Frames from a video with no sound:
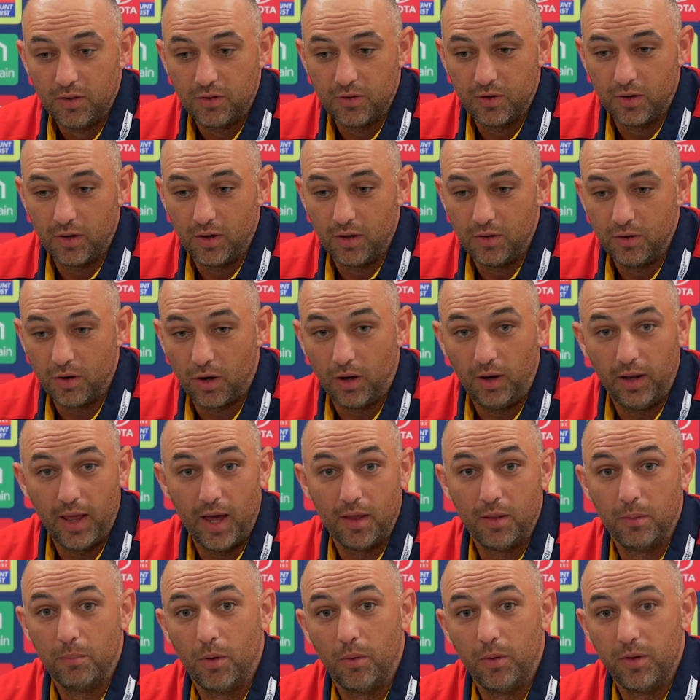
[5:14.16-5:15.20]
to not allow
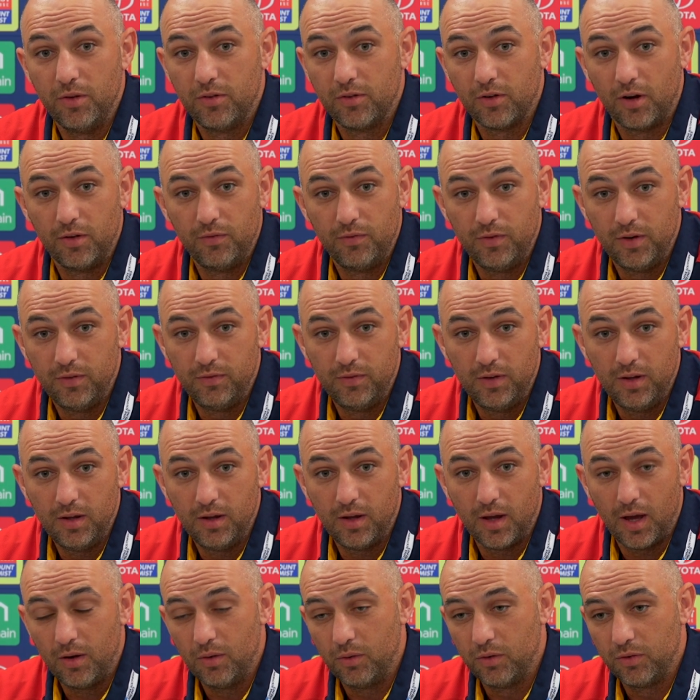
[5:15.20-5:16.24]
the ball inside
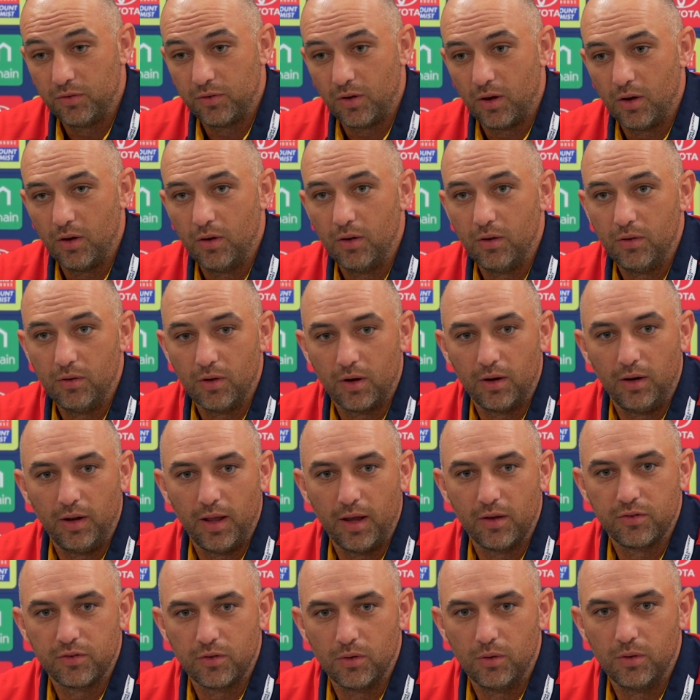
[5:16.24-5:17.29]
50 and also not
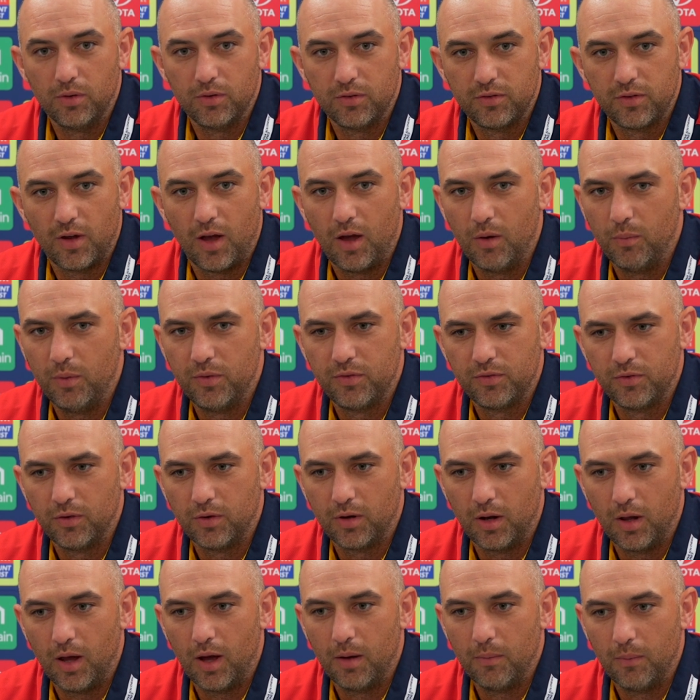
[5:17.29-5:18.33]
allow scores. So we've still
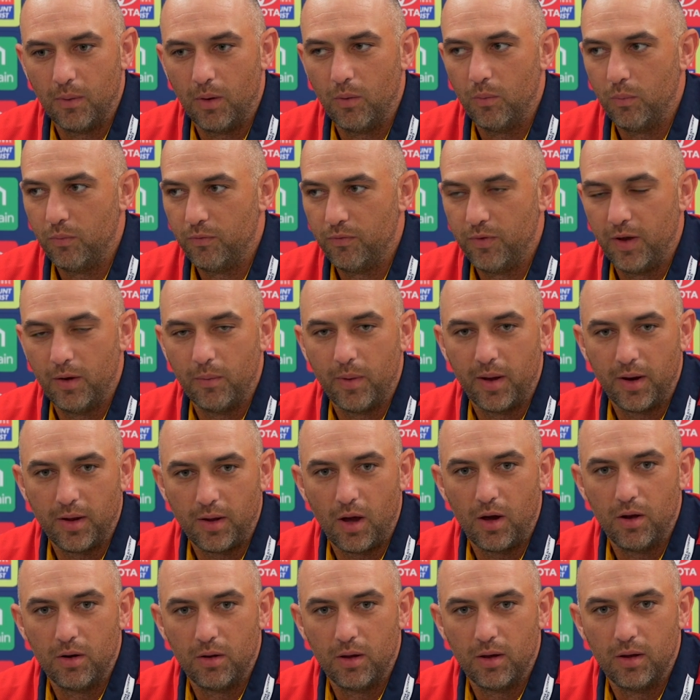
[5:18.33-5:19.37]
got a fair way to
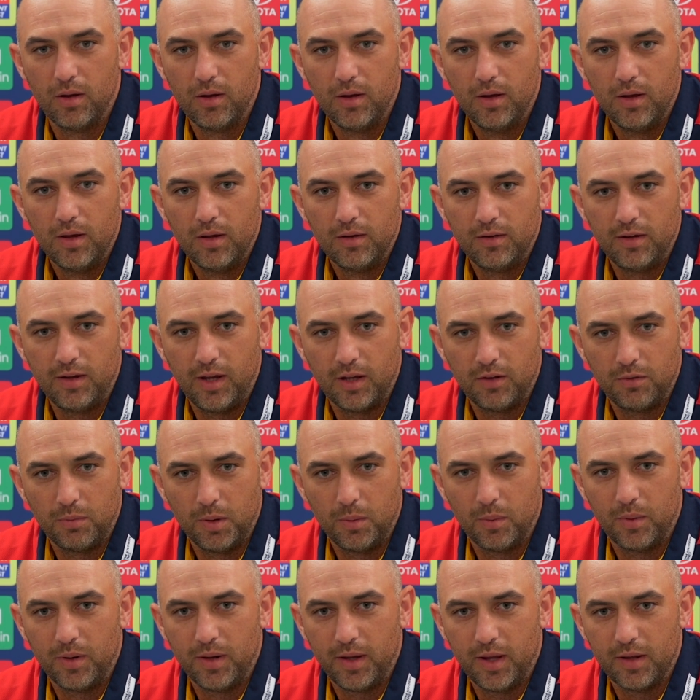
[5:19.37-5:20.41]
go to get to where
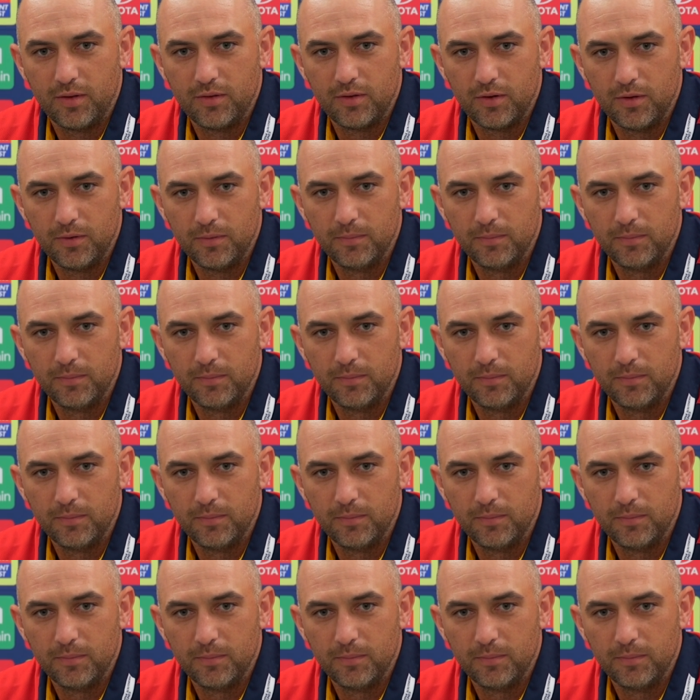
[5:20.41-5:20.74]
we want to get to.